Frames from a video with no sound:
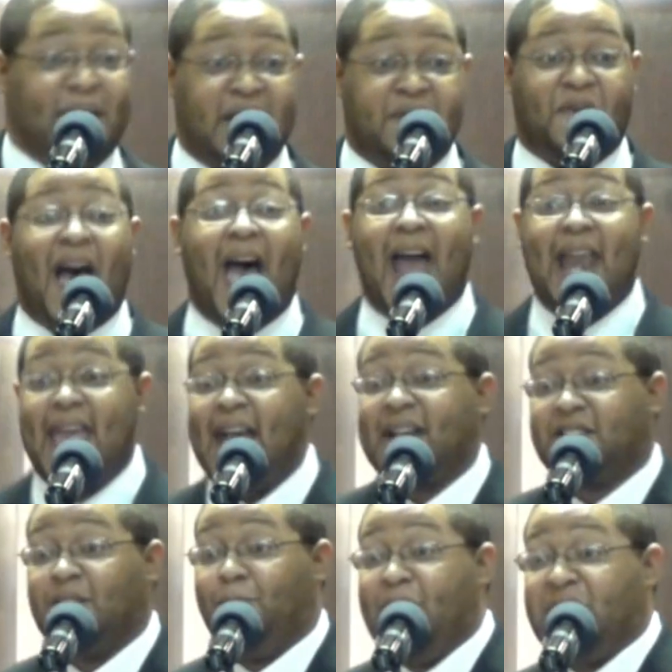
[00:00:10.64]
But divine
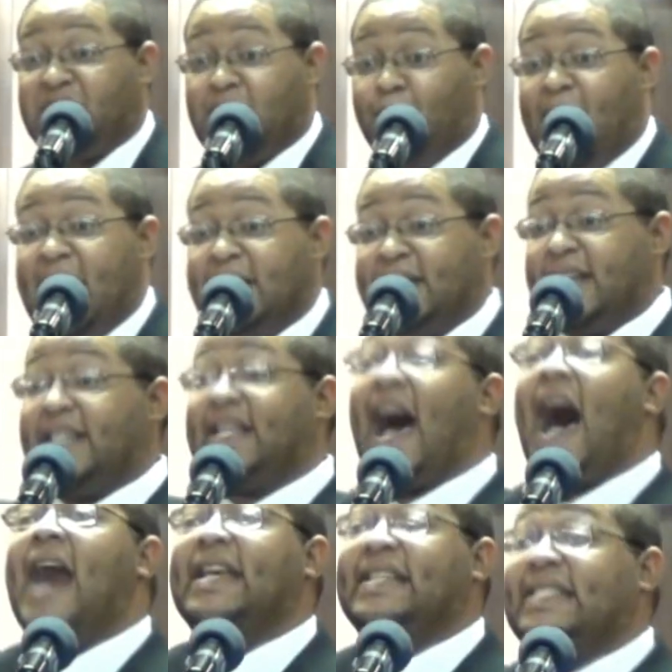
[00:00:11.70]
exhibition means that
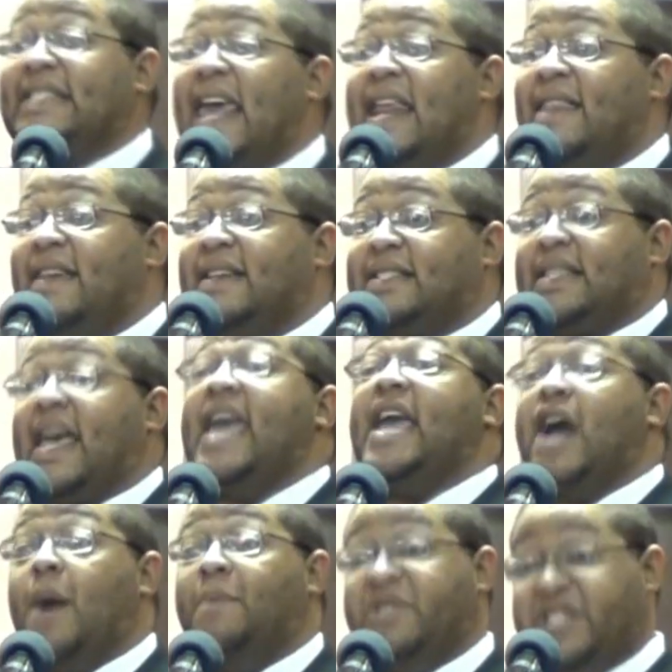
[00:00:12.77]
God is setting this
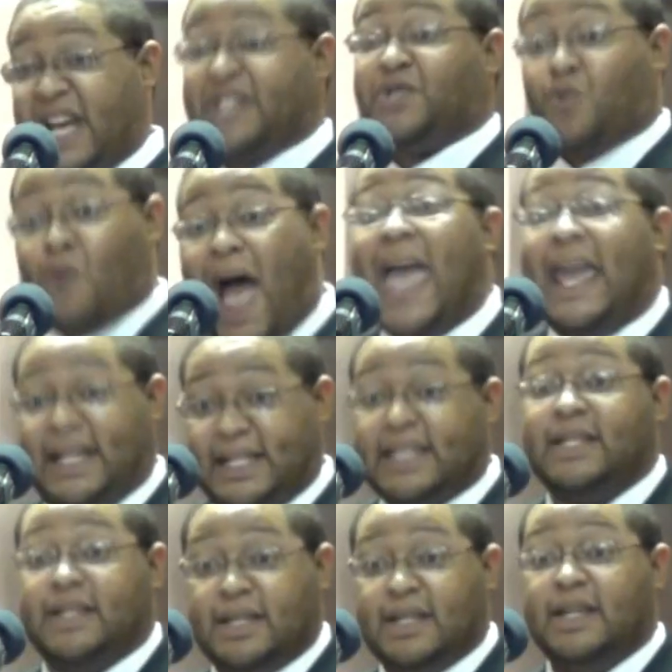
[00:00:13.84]
thing up just right
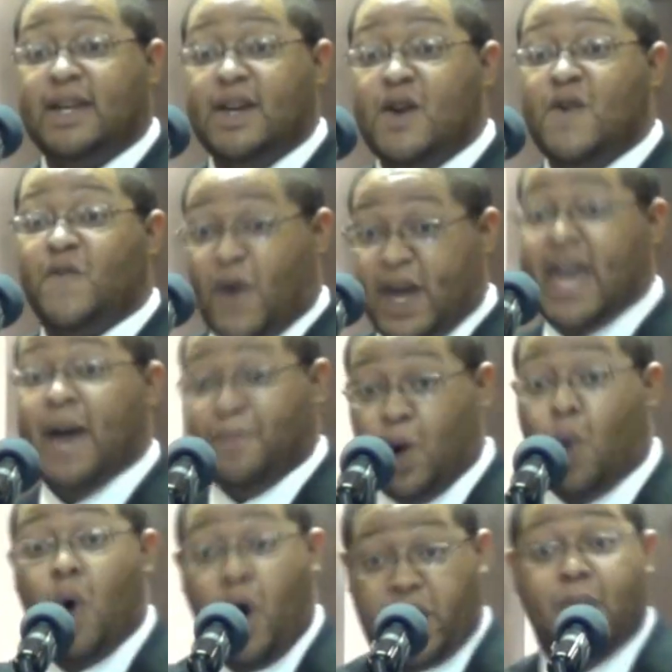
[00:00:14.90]
for him
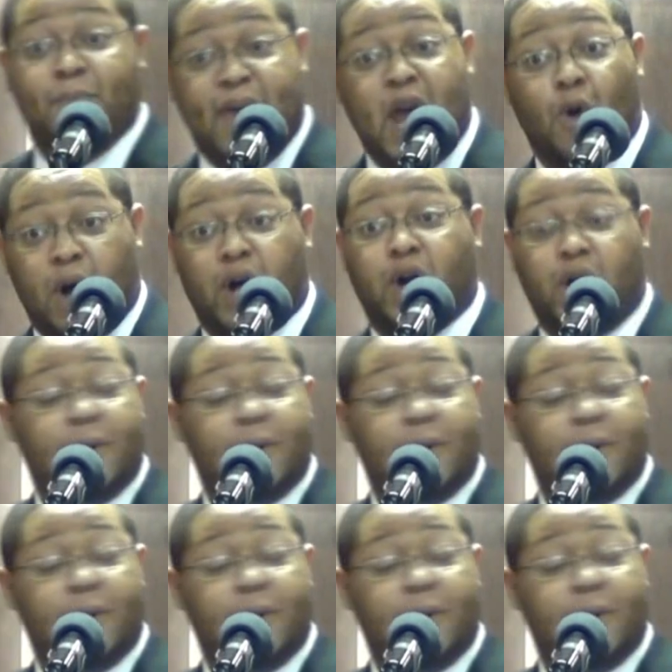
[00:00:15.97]
to work a miracle.